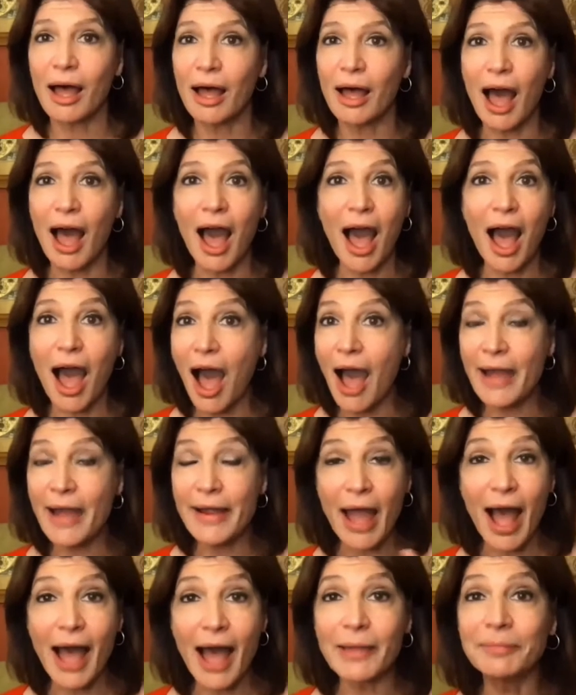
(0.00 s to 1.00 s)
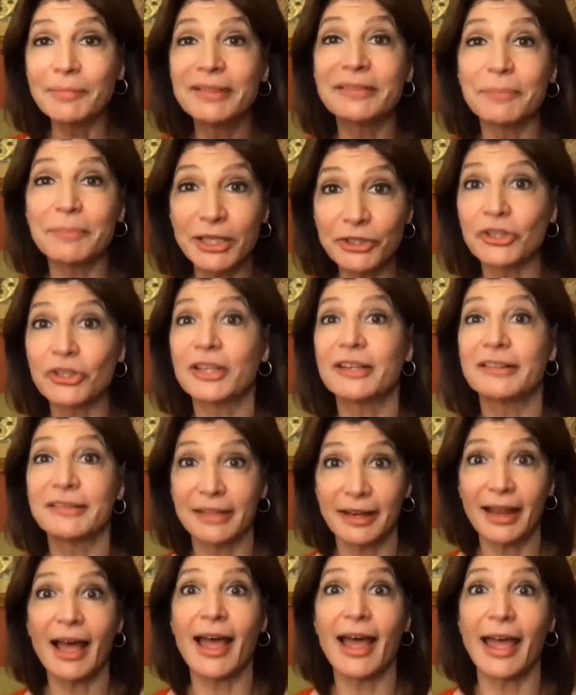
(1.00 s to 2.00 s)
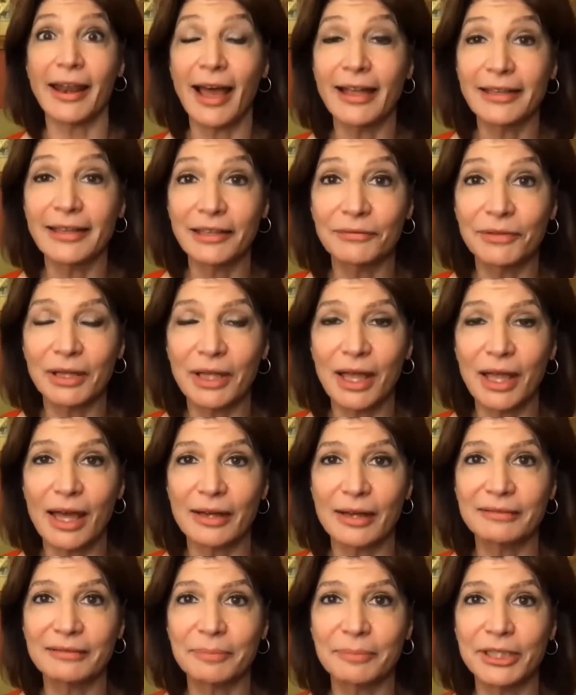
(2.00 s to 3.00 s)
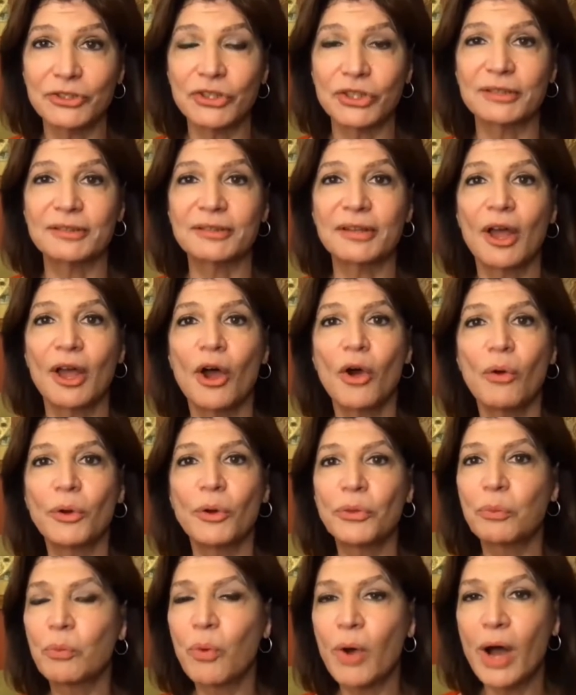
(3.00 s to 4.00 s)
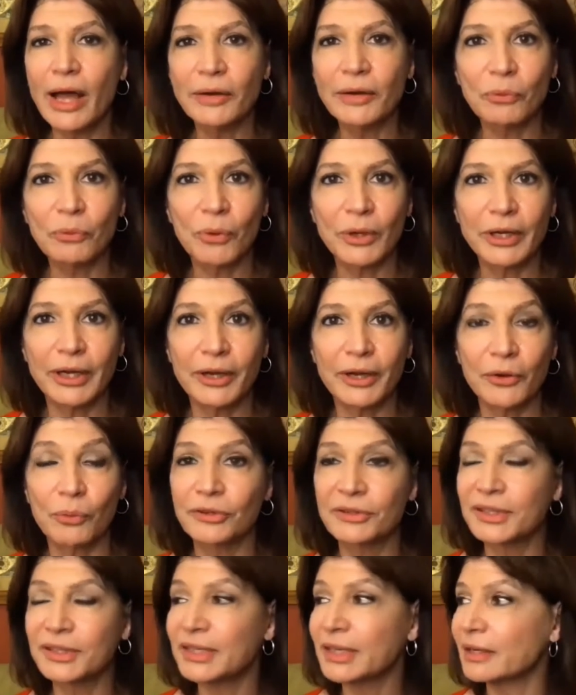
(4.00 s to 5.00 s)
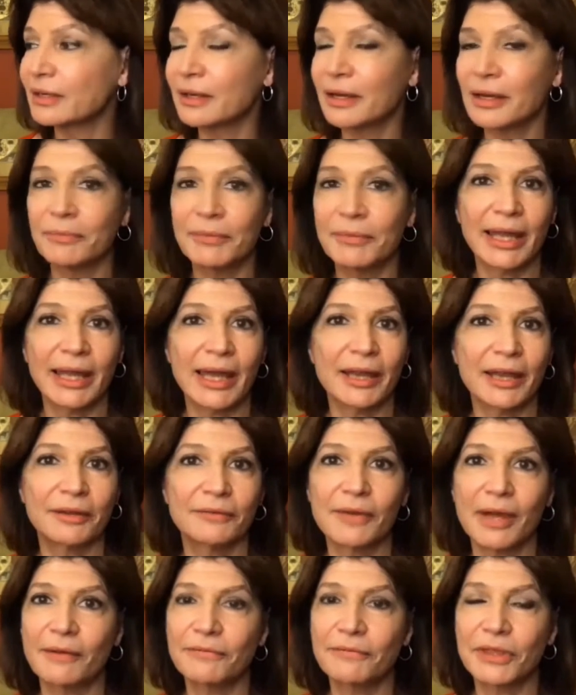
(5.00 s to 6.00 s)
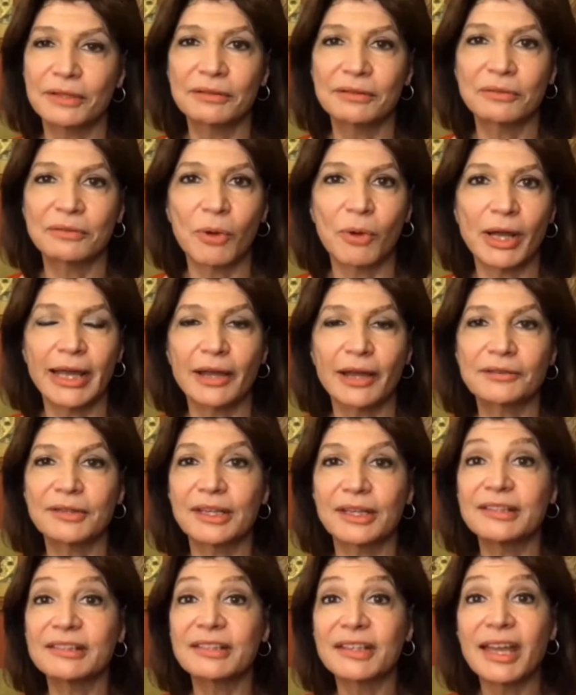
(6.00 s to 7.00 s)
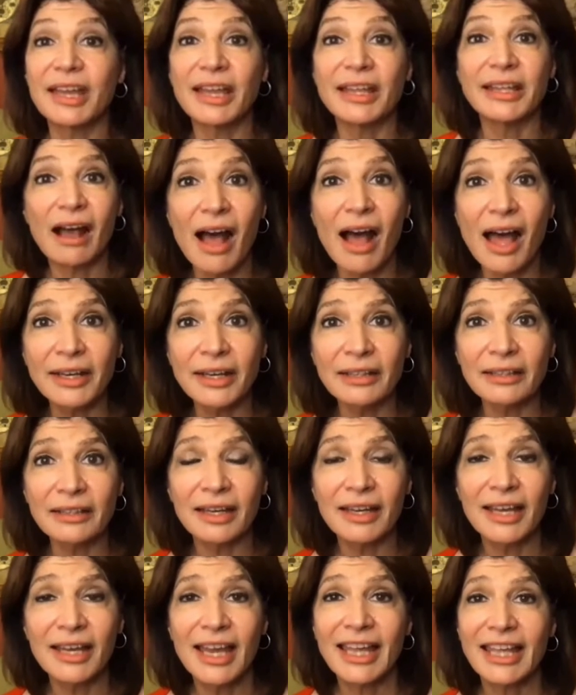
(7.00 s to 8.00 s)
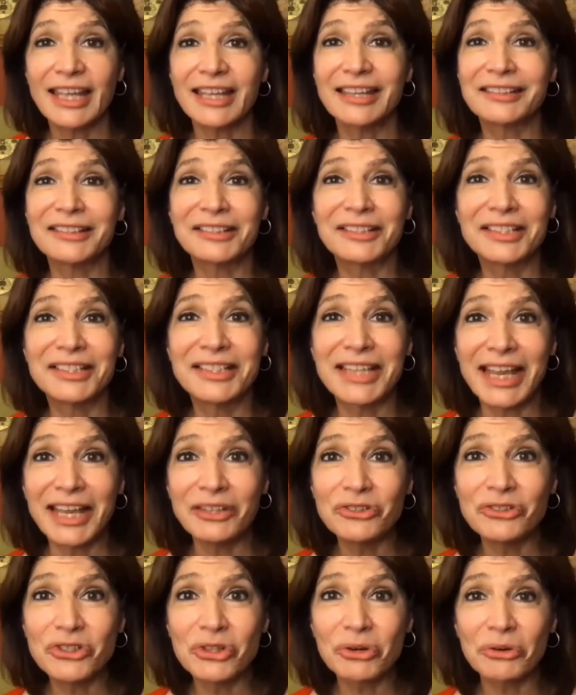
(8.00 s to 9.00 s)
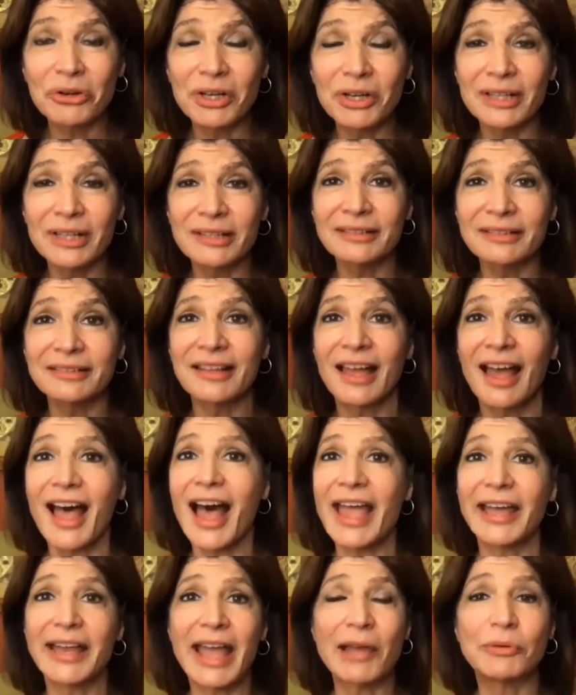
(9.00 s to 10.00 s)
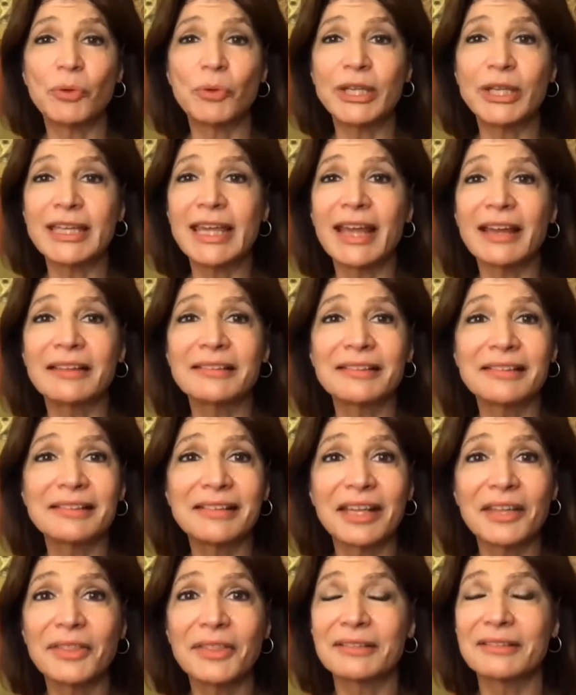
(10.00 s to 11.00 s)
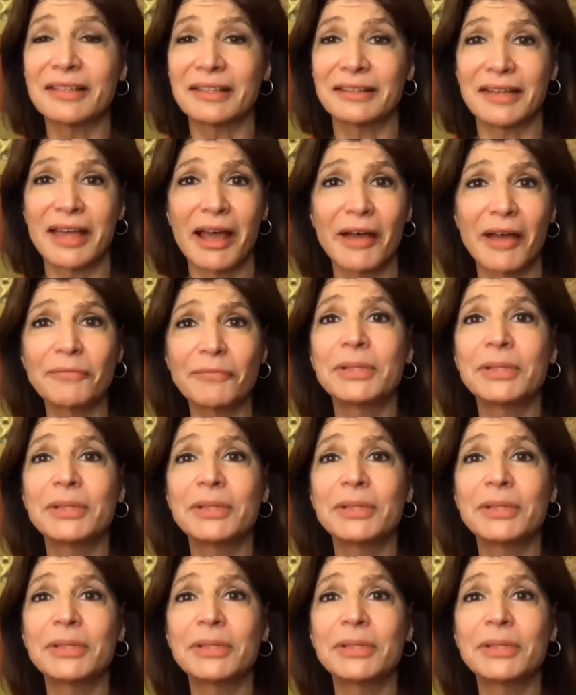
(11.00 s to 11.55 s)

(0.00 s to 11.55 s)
Uh, I, am speechless, and I and I give a lot of speeches with what we we're seeing coming out of, of this White House. It's chaotic, it's dangerous, and, and we can't say this enough.